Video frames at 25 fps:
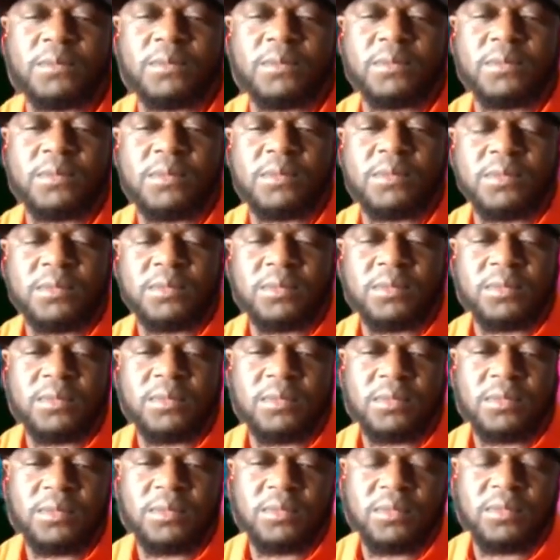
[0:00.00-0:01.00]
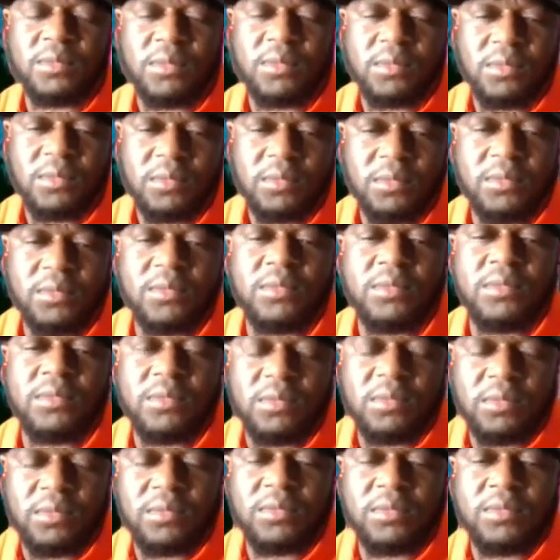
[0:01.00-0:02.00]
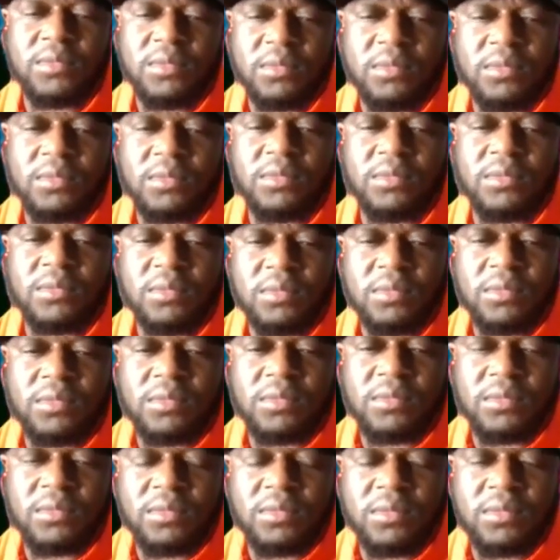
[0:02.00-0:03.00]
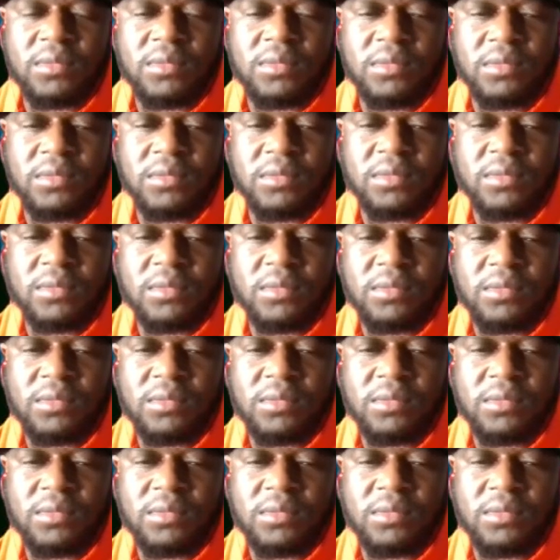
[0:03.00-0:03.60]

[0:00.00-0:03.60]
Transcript: No words are spoken by the person on screen.